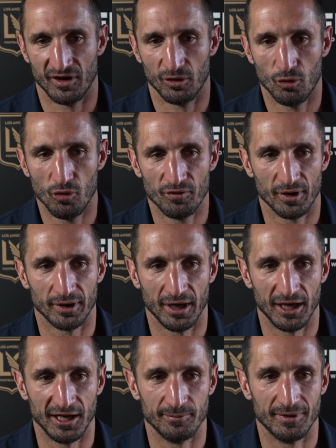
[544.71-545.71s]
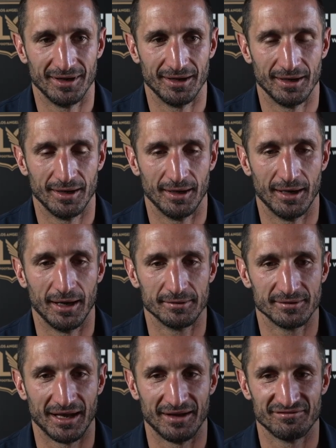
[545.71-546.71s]
Vancouver game,
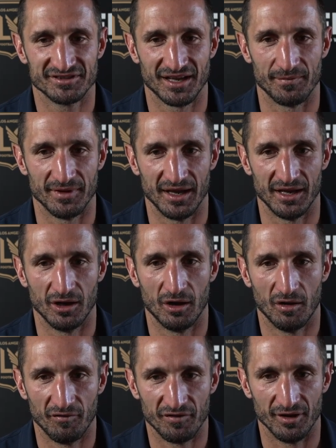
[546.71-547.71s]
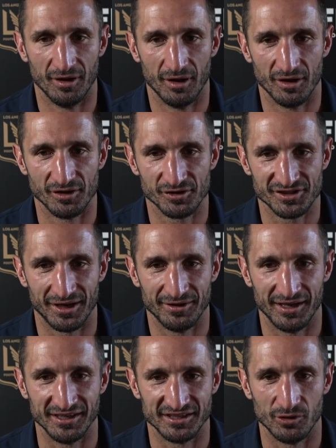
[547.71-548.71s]
and have some day off or some
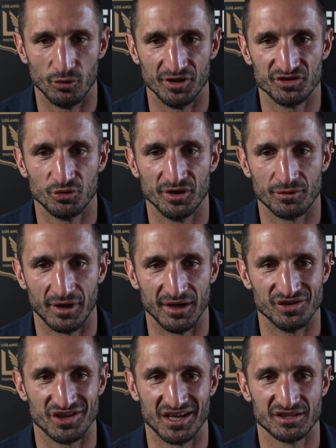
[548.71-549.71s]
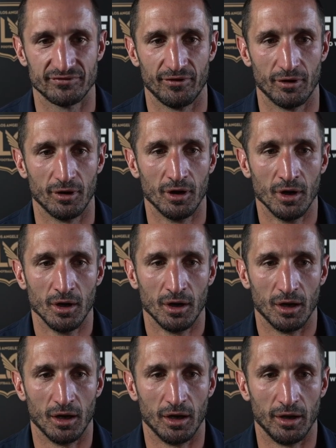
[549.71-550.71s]
days in which we train just for
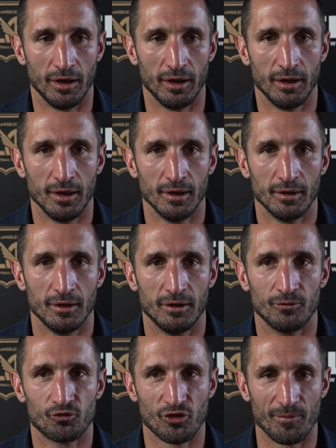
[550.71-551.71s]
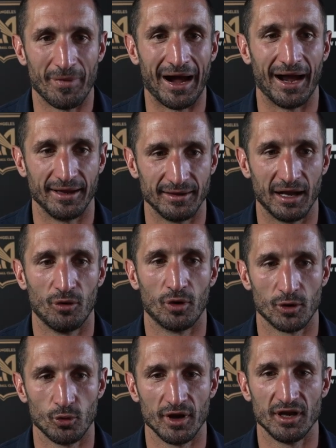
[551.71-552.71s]
remind
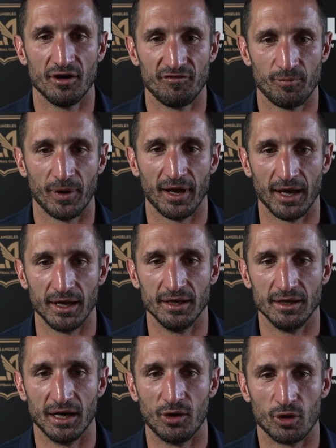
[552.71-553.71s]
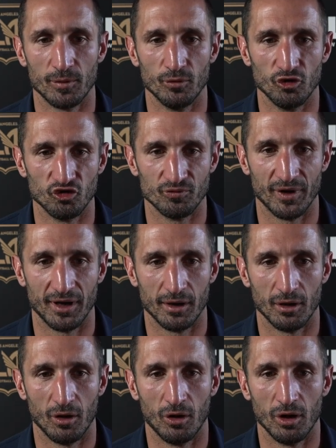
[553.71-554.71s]
our way of play, our
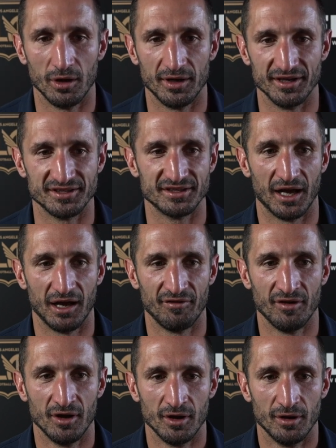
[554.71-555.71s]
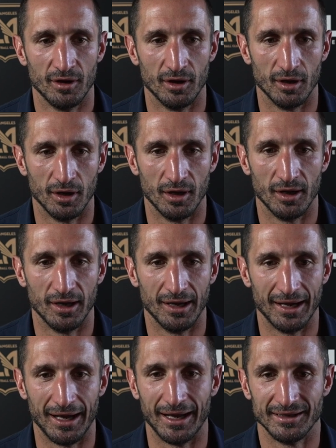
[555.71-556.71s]
movement, all this stuff,
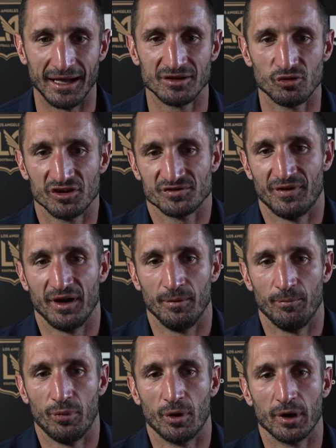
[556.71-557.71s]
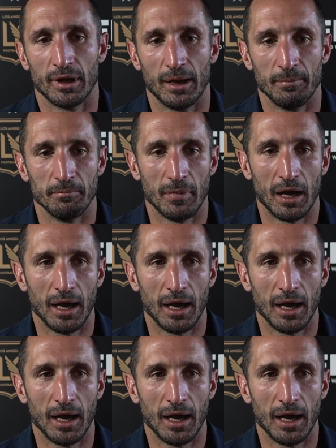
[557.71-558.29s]
and that was very important.